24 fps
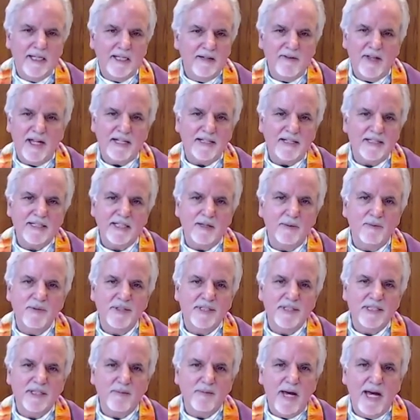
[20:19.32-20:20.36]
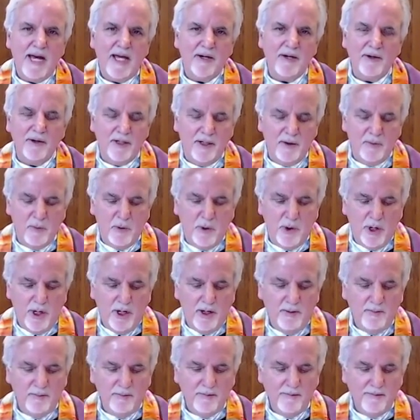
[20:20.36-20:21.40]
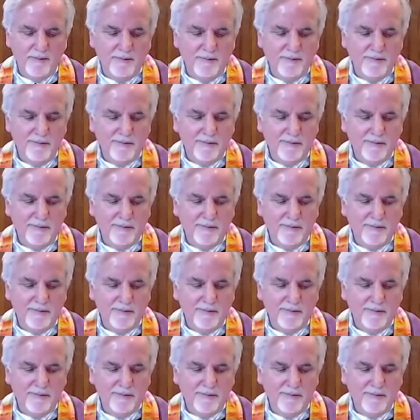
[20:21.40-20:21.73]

and none of that seems to matter anymore.